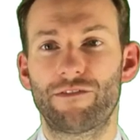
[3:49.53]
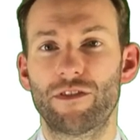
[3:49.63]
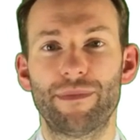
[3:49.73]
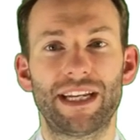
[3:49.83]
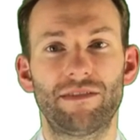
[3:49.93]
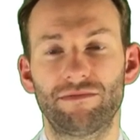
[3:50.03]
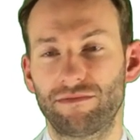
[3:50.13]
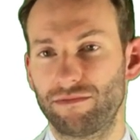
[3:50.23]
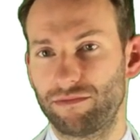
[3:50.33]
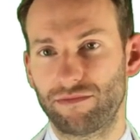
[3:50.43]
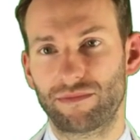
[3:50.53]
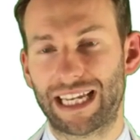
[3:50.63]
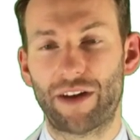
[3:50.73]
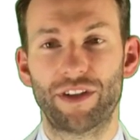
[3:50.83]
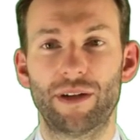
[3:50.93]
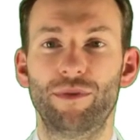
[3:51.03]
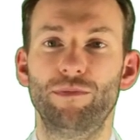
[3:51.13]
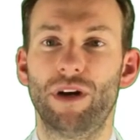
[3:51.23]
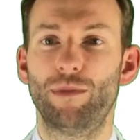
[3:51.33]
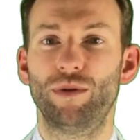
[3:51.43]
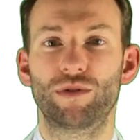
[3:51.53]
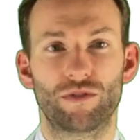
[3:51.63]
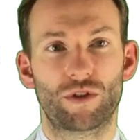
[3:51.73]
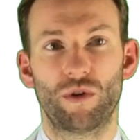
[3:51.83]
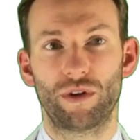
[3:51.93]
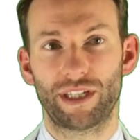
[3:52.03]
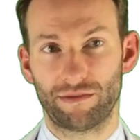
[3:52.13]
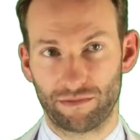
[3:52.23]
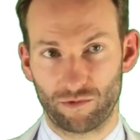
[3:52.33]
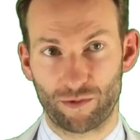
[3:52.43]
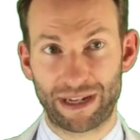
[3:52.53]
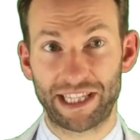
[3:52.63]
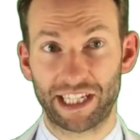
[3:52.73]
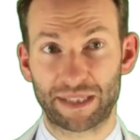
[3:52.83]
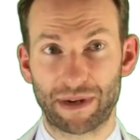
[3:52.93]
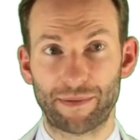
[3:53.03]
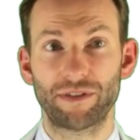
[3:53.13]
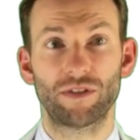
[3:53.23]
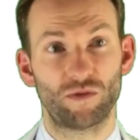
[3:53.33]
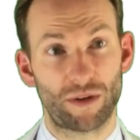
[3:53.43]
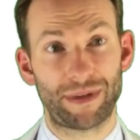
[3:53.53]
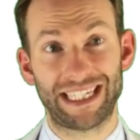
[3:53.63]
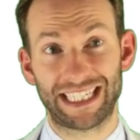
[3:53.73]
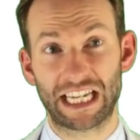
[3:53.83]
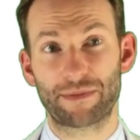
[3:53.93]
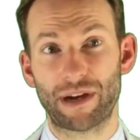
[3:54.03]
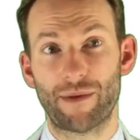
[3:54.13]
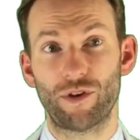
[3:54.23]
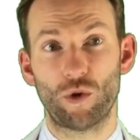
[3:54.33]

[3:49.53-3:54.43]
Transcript: for a minute, count the number of bubbles, record it, repeat the experiment. Repeating experiment